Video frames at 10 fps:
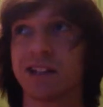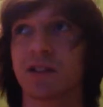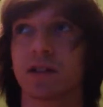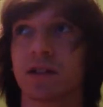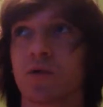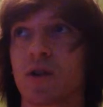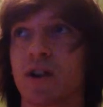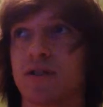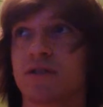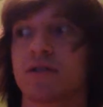it like
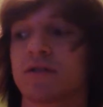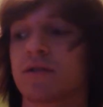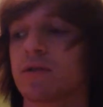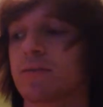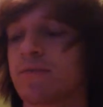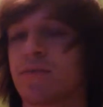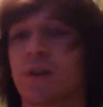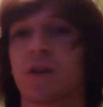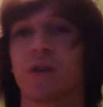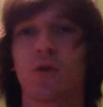creates a
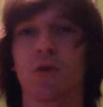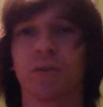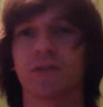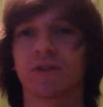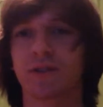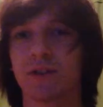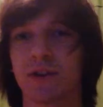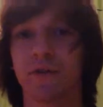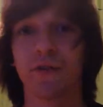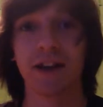corpse
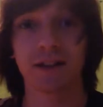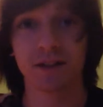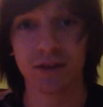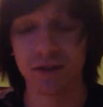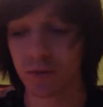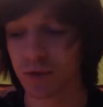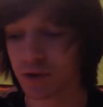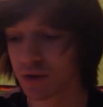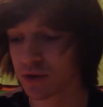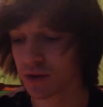effect, so it
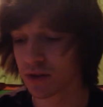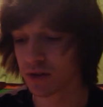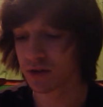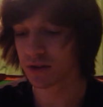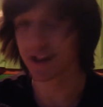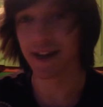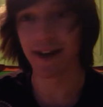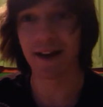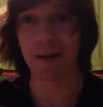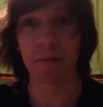looks like a
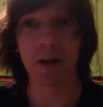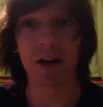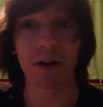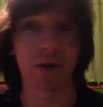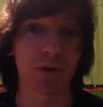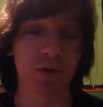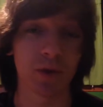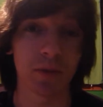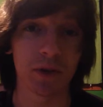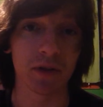decaying body or
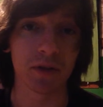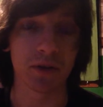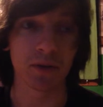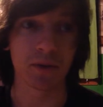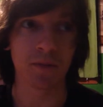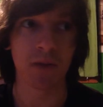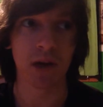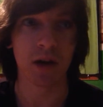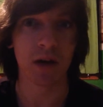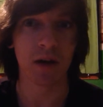something. So
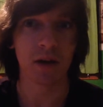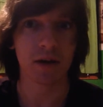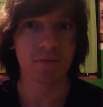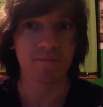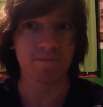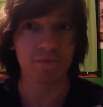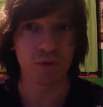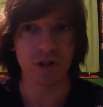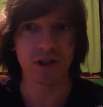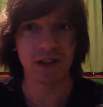
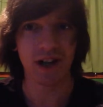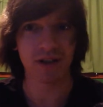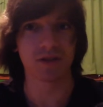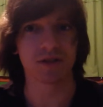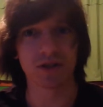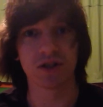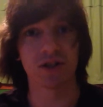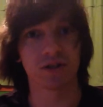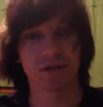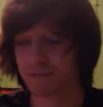pretty nasty
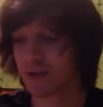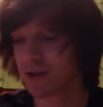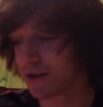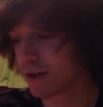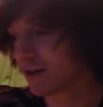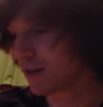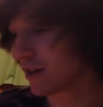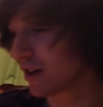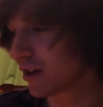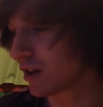shit.
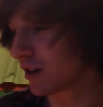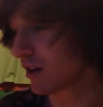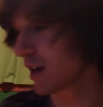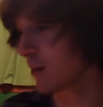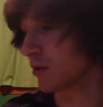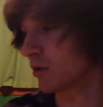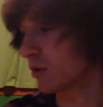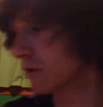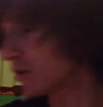And got him to look